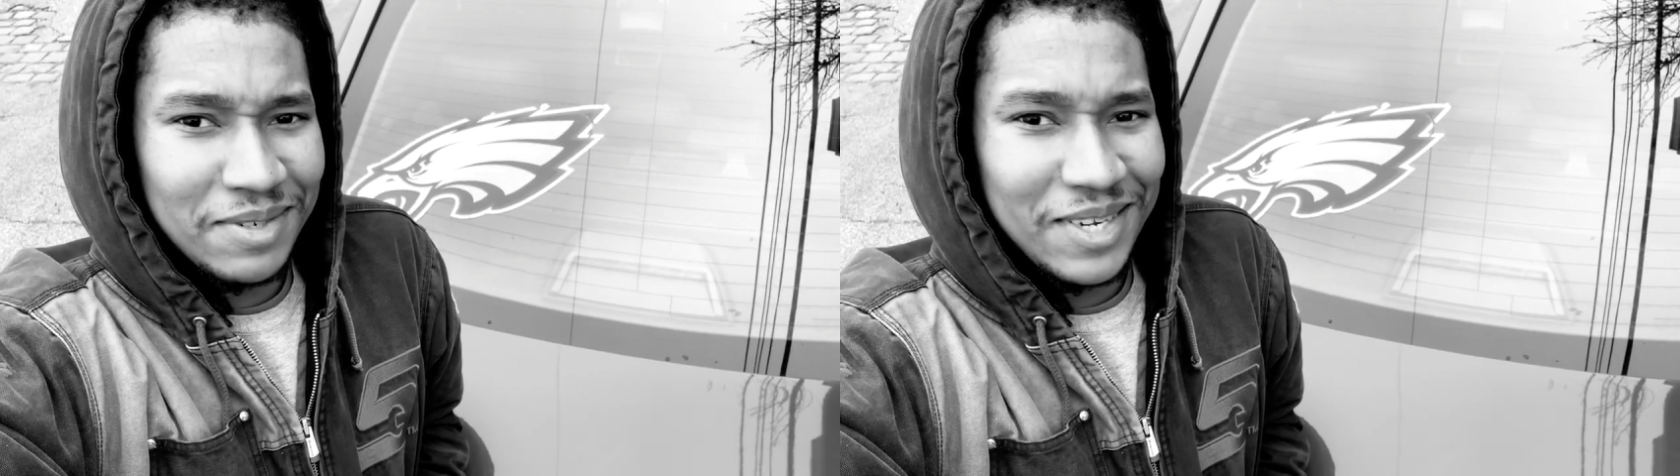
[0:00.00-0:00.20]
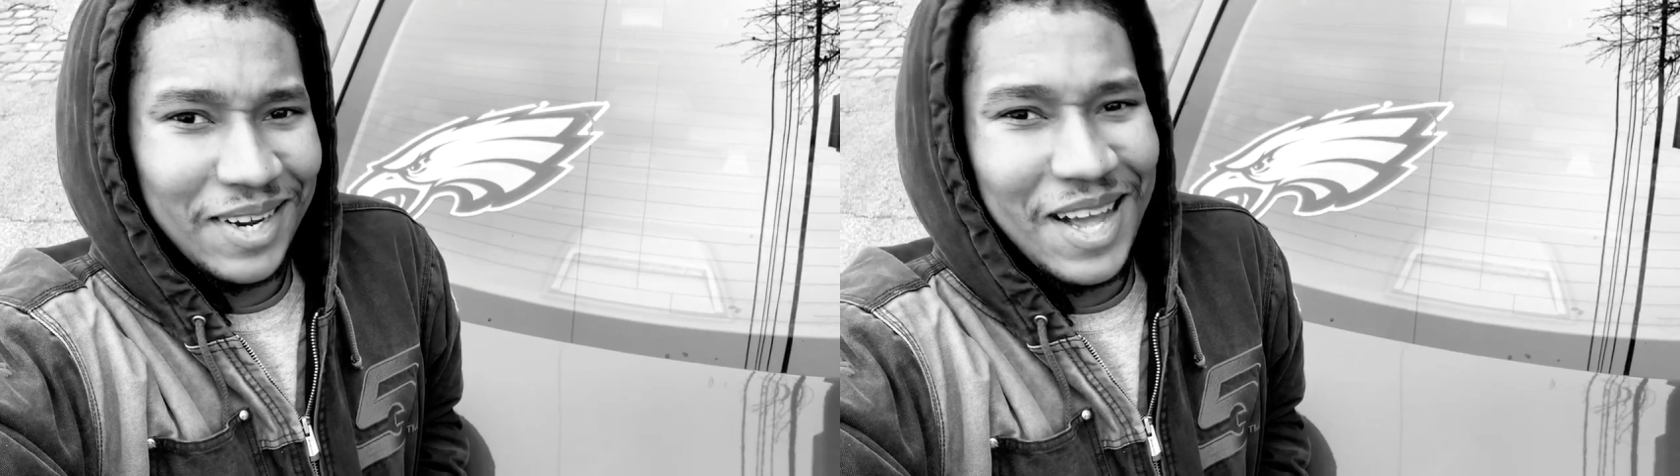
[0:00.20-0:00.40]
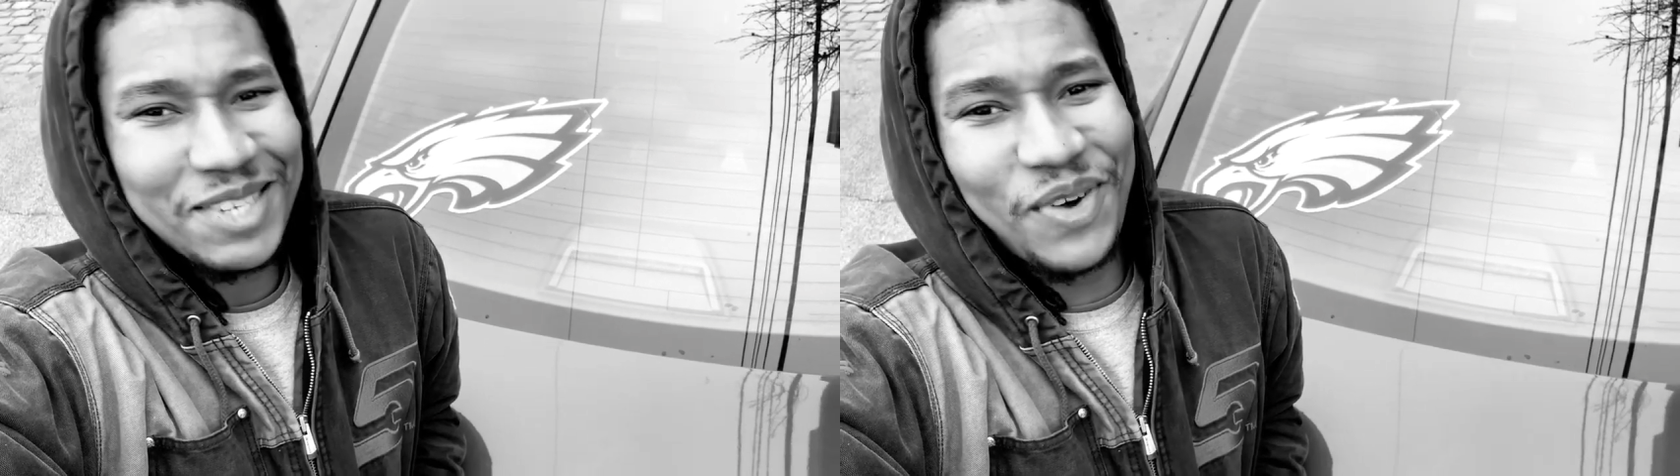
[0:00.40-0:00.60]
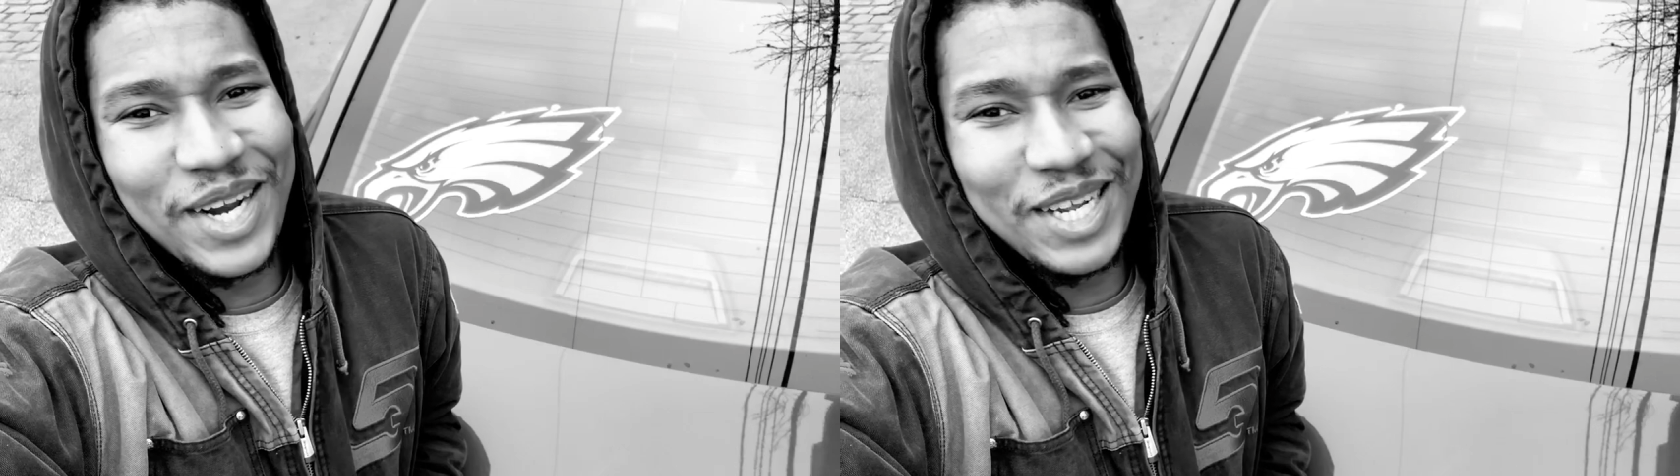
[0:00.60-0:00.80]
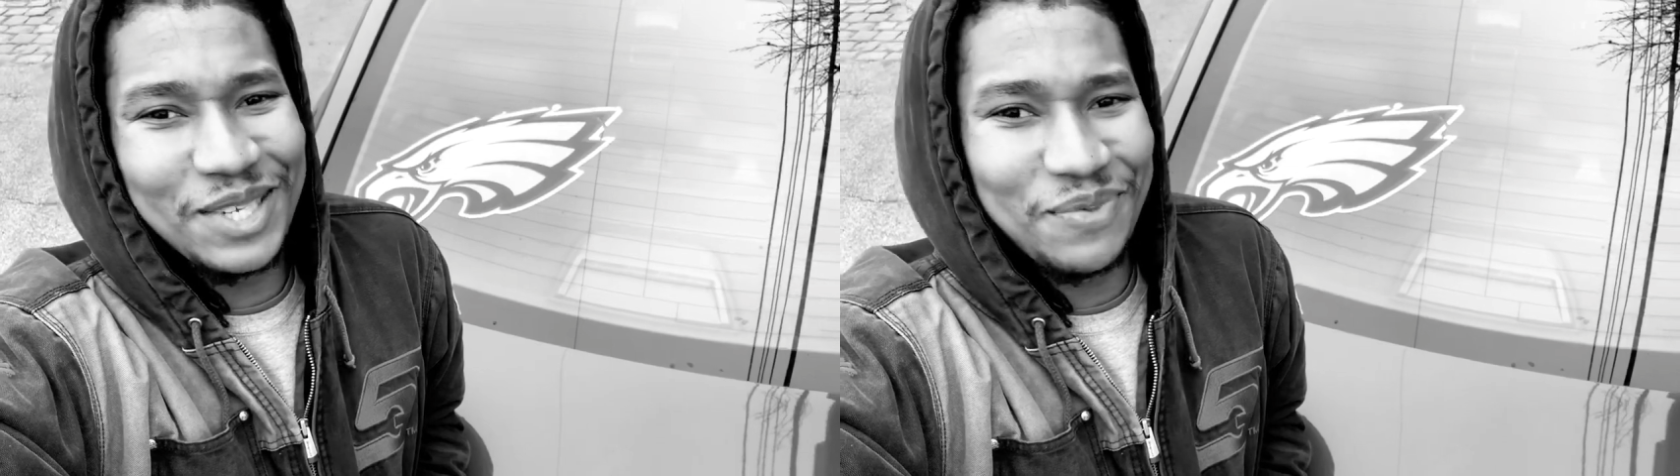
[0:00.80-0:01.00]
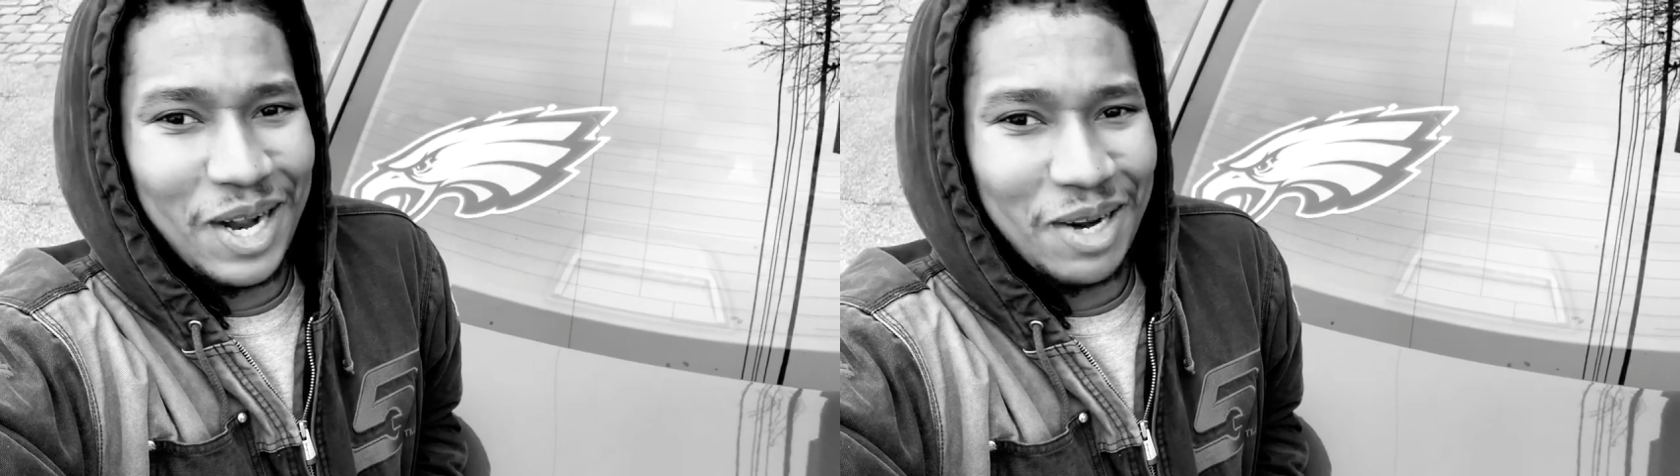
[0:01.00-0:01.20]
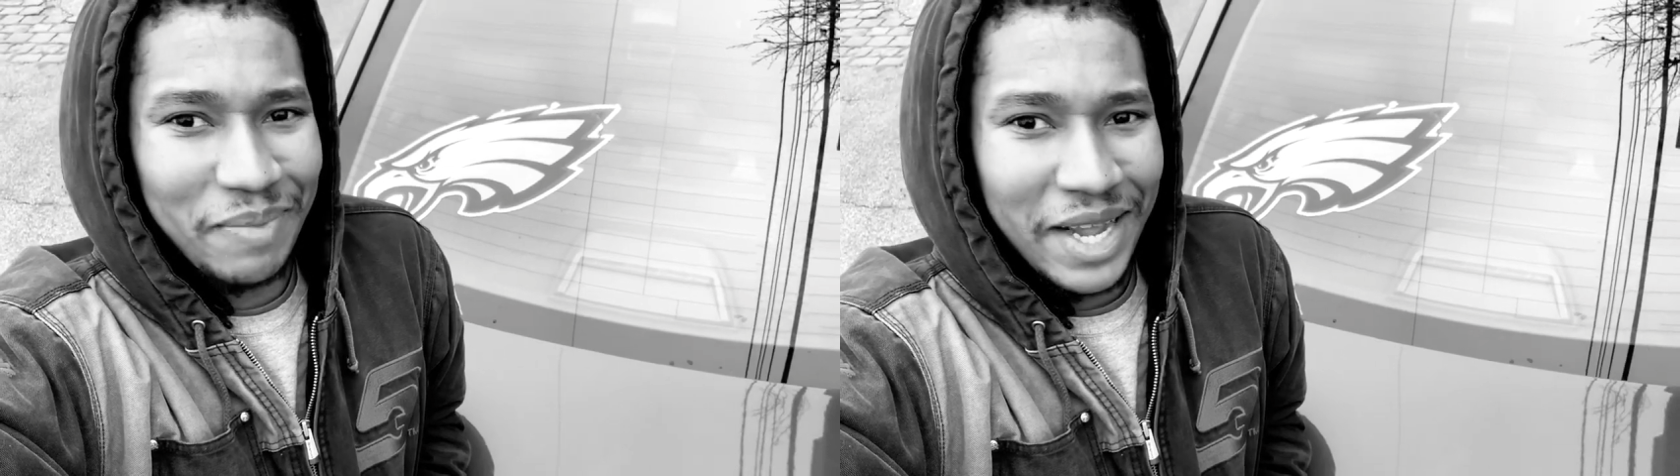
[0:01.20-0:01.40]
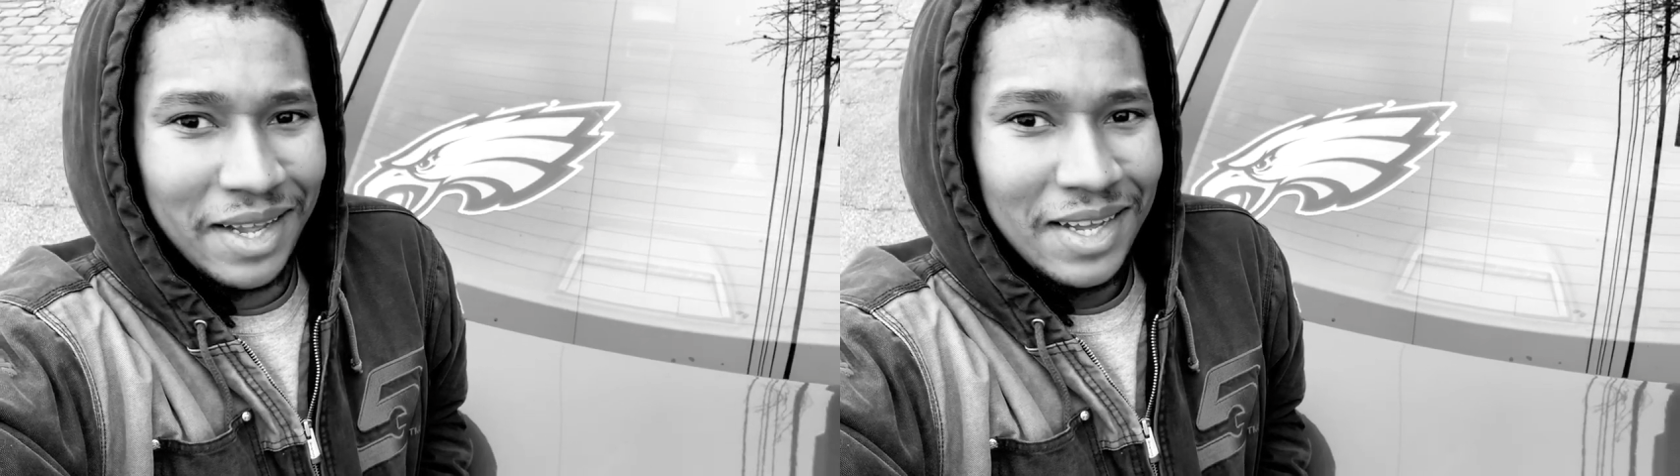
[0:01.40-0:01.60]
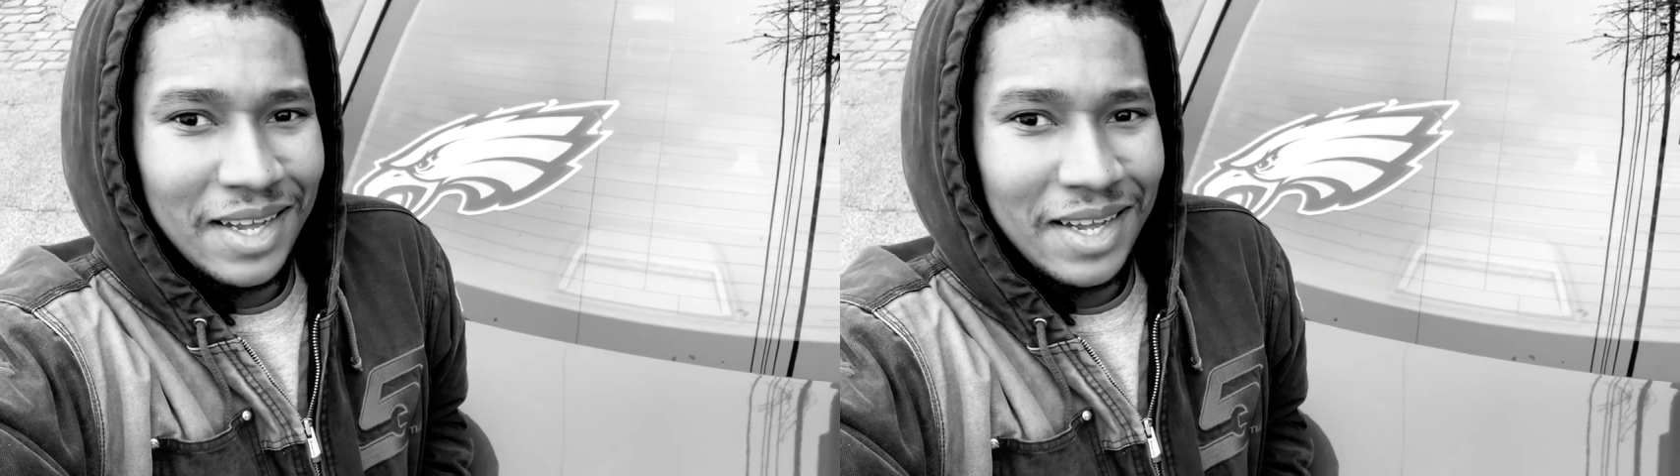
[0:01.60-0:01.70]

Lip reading: because that's funny as fuck, man.